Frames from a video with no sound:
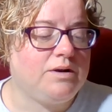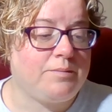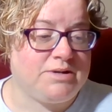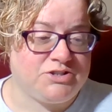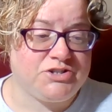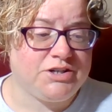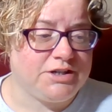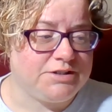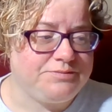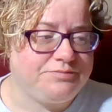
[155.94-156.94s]
When I'm
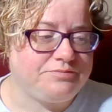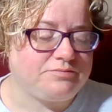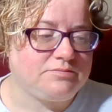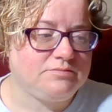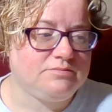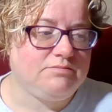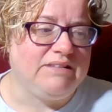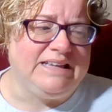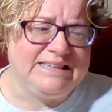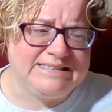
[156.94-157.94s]
unsure,
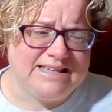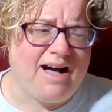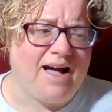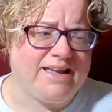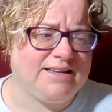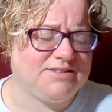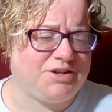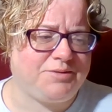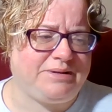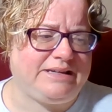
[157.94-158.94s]
His eye is
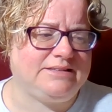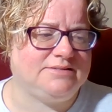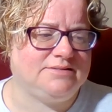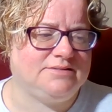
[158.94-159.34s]
on me.